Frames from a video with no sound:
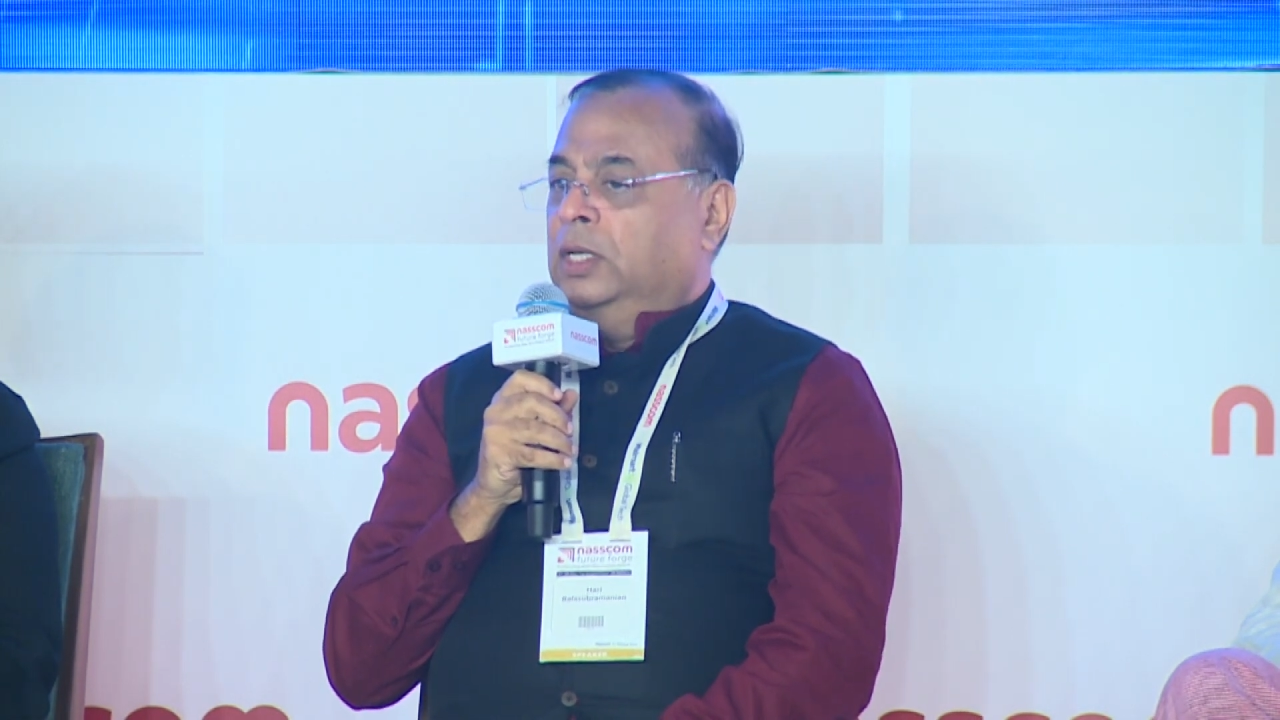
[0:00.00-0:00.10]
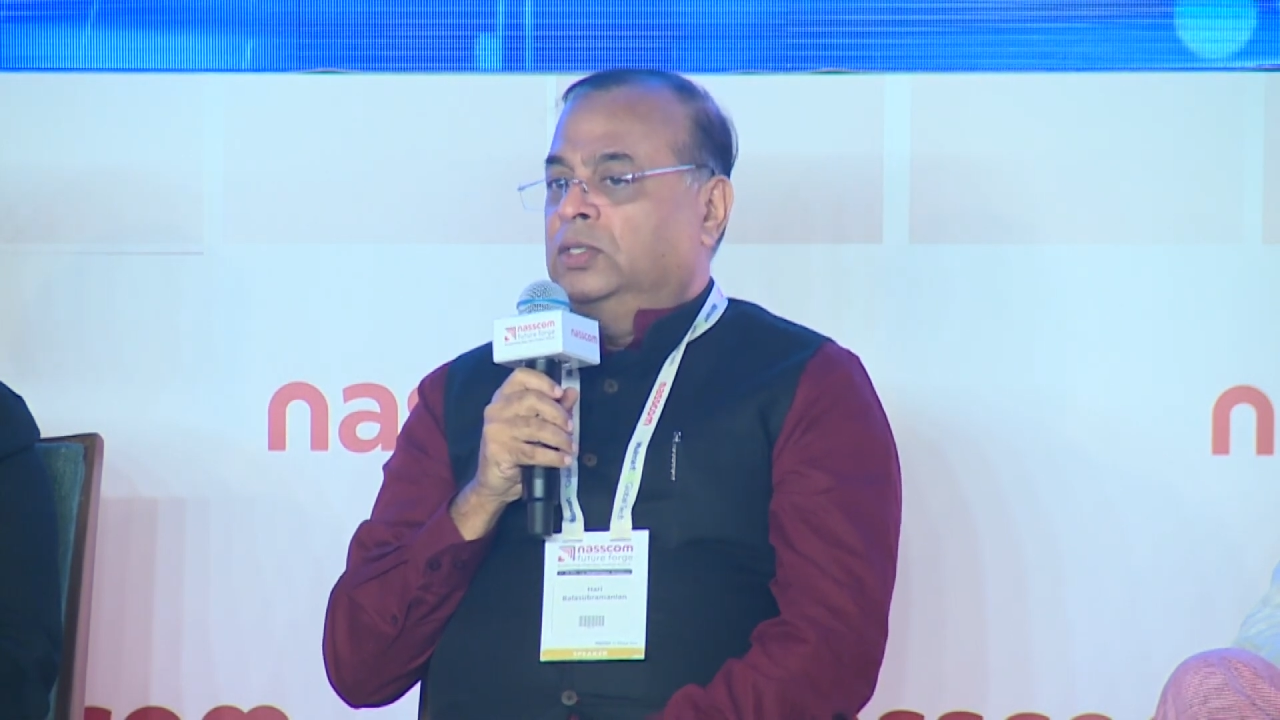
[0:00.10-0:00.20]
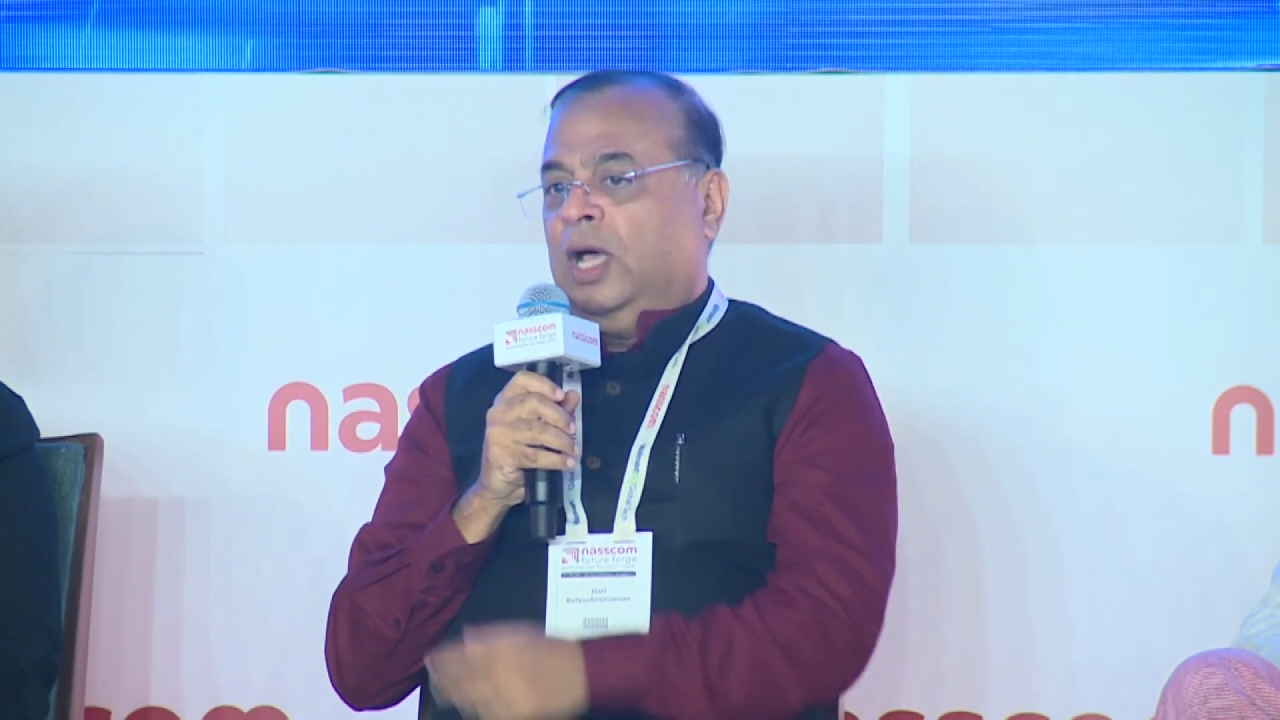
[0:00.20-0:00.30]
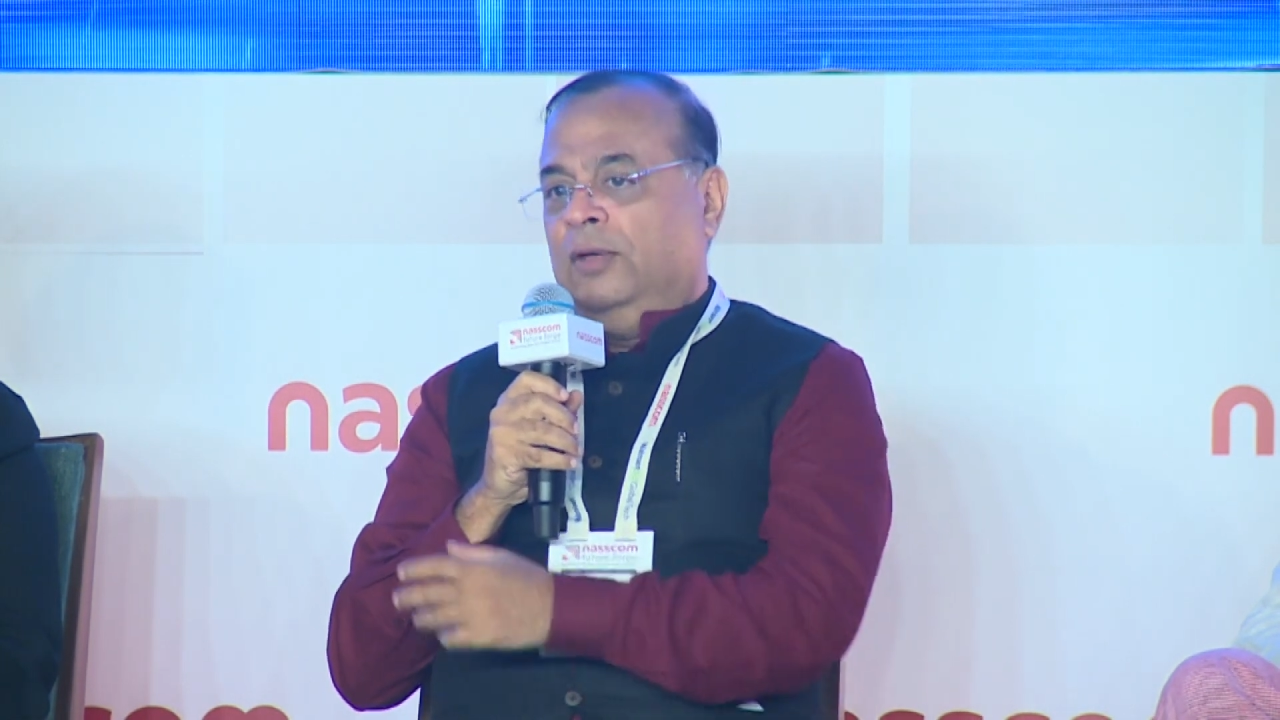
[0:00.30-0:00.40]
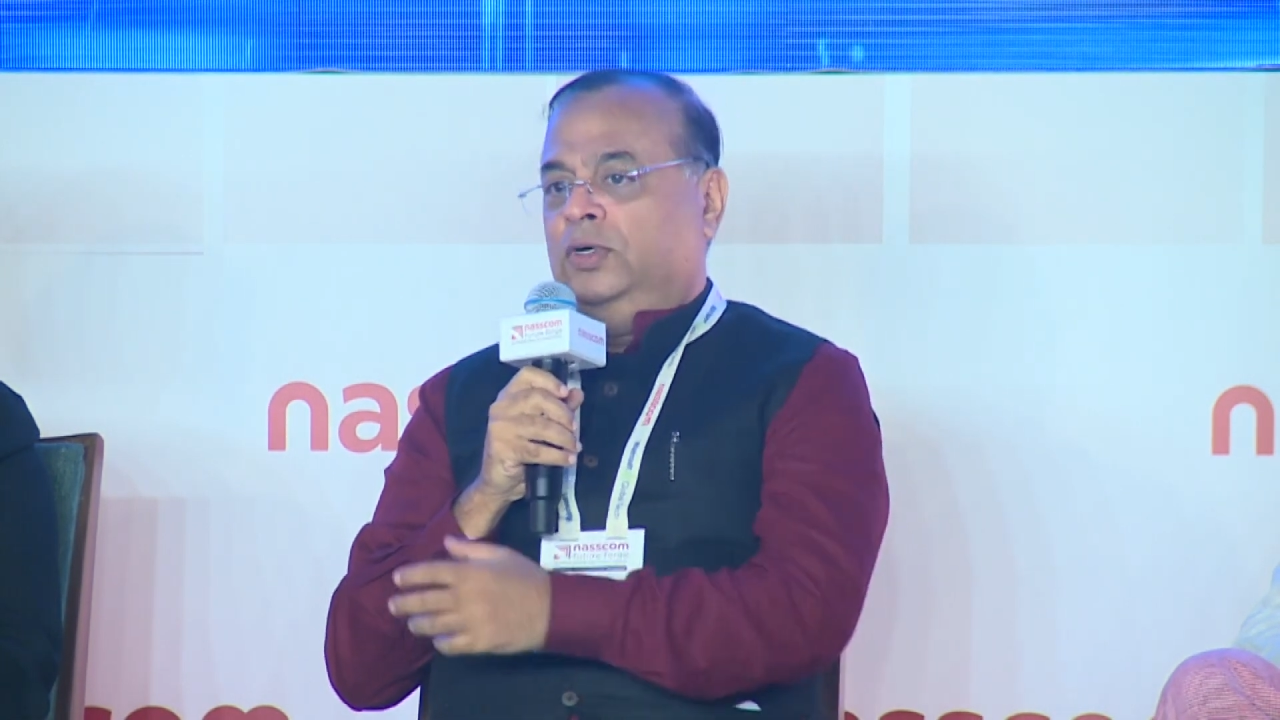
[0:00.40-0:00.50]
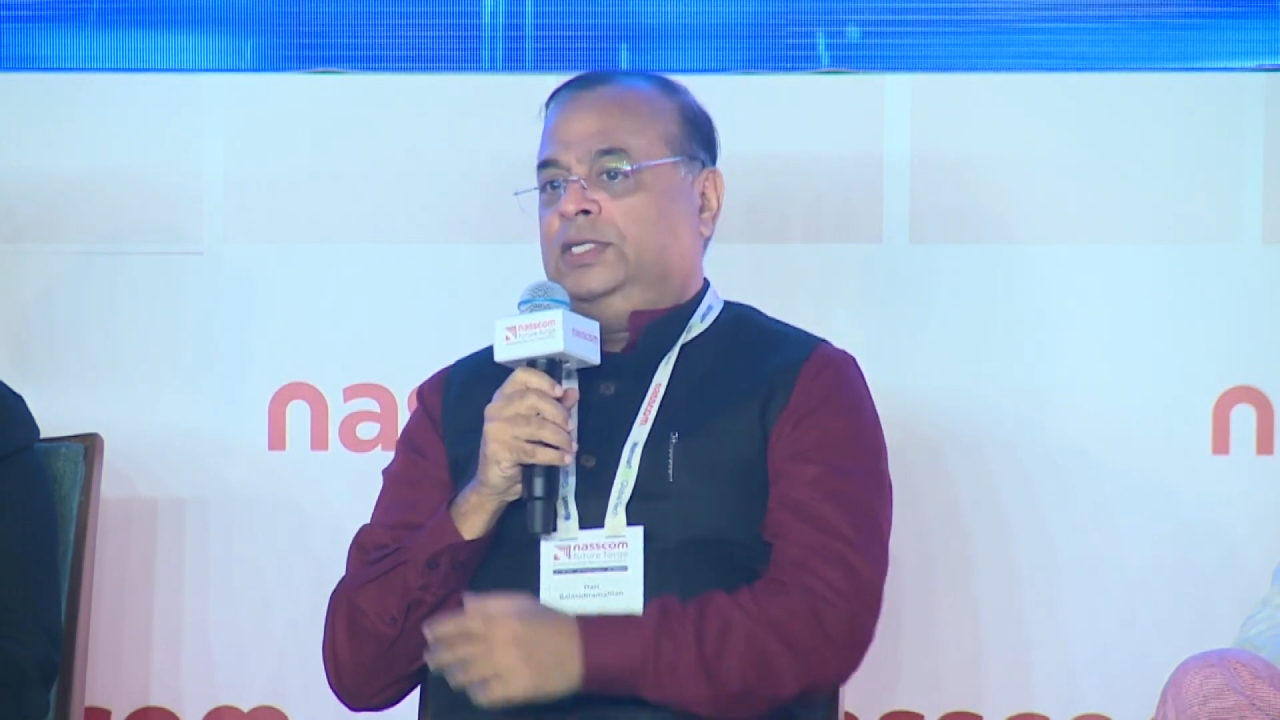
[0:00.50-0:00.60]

So I would